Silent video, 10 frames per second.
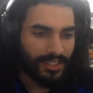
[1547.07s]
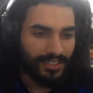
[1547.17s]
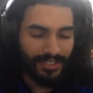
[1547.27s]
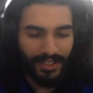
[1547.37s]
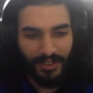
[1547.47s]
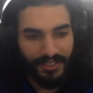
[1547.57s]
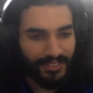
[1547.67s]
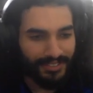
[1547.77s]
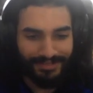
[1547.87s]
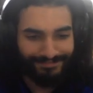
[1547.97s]
So
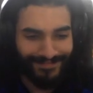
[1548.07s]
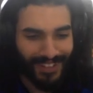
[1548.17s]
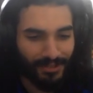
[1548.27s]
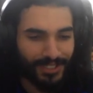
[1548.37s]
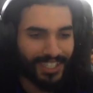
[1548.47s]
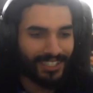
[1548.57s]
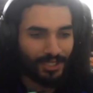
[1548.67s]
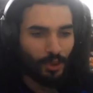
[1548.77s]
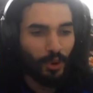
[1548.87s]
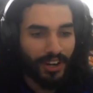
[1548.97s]
I was like,
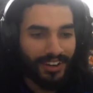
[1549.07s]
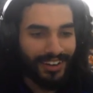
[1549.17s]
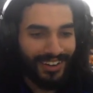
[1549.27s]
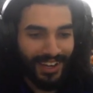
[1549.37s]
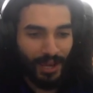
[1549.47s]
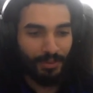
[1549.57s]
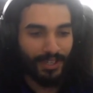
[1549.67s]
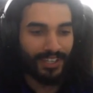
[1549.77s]
sure, I'll pick